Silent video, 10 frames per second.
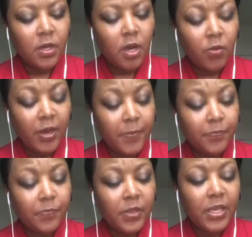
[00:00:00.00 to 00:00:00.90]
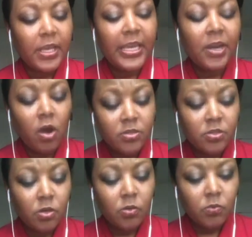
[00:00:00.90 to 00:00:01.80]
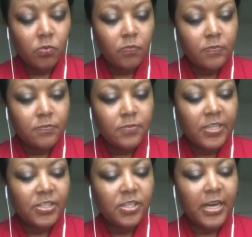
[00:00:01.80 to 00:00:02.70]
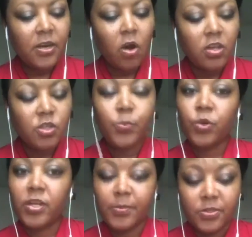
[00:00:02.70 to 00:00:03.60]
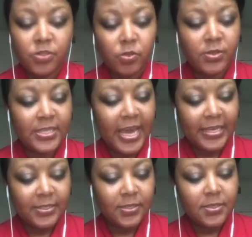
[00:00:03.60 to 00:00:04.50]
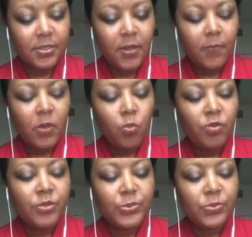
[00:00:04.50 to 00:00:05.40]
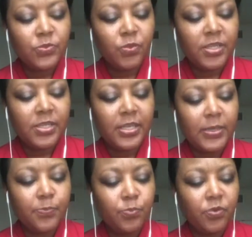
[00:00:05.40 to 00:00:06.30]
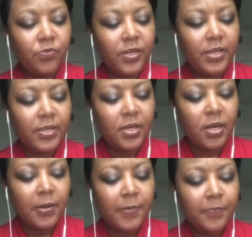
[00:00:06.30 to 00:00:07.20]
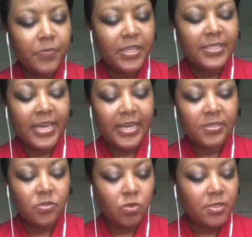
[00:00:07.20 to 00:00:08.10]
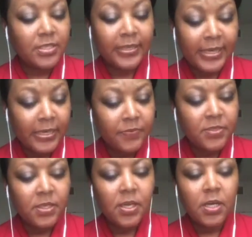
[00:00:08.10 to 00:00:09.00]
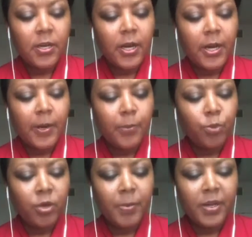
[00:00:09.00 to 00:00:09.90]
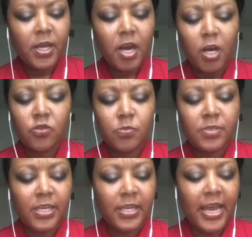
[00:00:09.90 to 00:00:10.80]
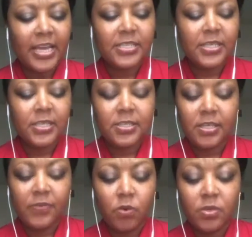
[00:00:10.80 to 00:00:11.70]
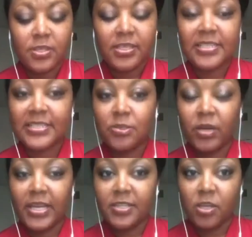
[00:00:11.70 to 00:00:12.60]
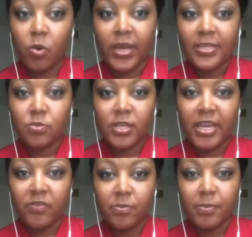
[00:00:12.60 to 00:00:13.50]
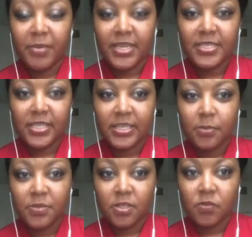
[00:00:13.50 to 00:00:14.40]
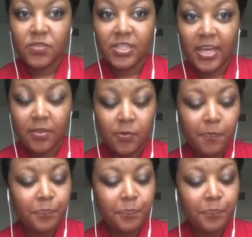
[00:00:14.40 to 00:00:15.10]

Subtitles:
Okay. It also, Section 9 also prohibits certain taxes. When this was written, it prevented taxes on slaves, prohibiting Congress from taking action against slaveholding states until 1808. So they gave them a minute to get themselves together.